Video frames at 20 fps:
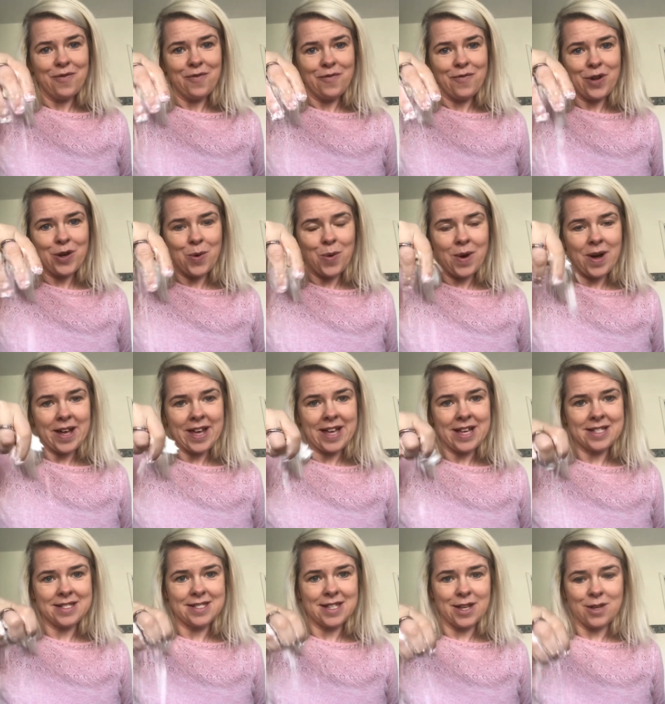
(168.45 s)

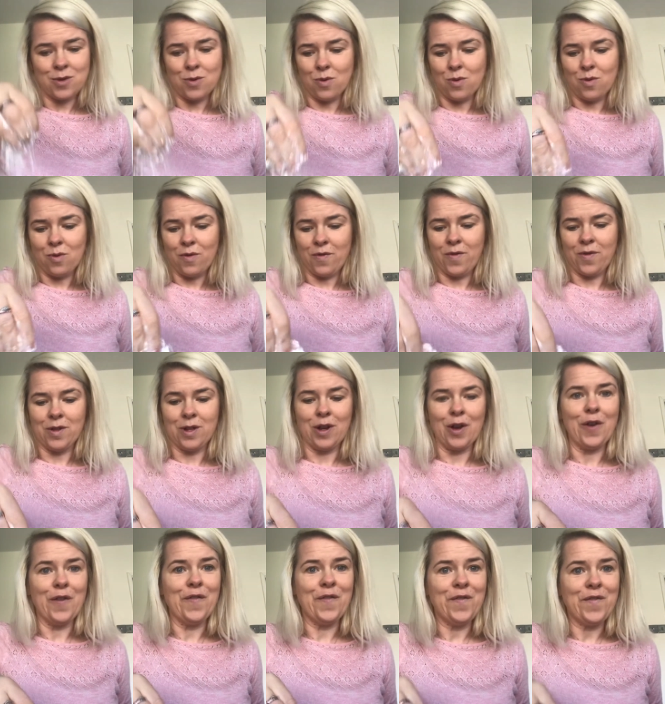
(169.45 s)
requires an awful
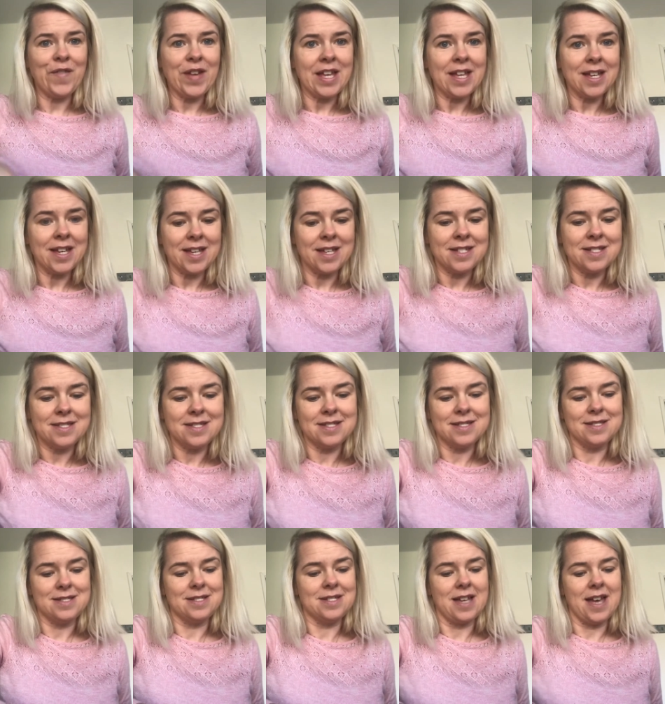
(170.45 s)
lot of
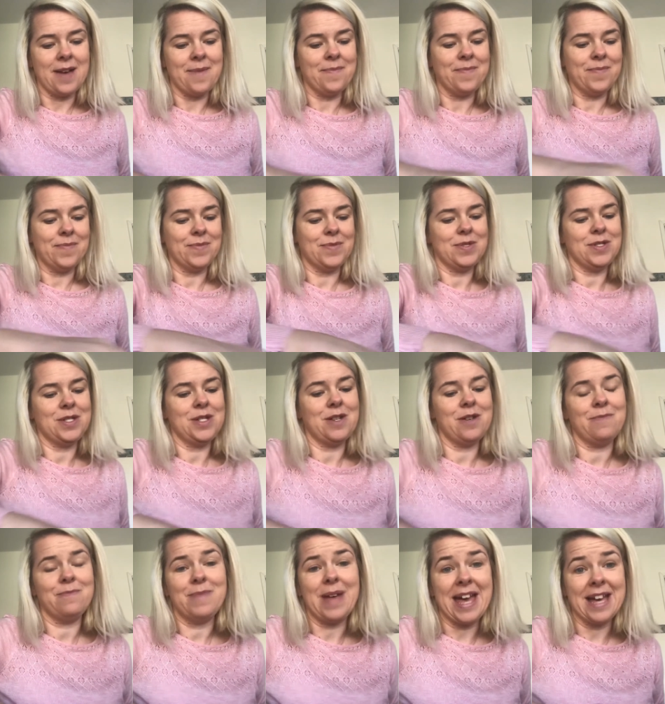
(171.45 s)
fingers
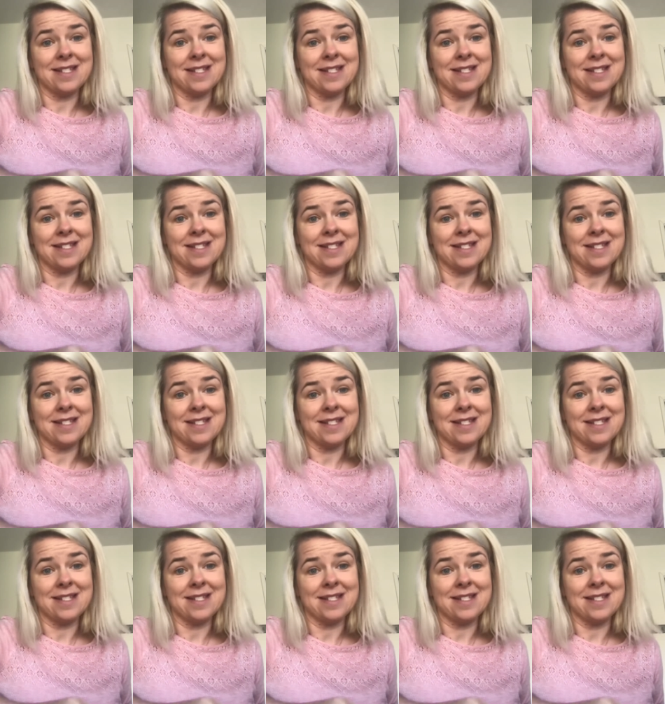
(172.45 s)
to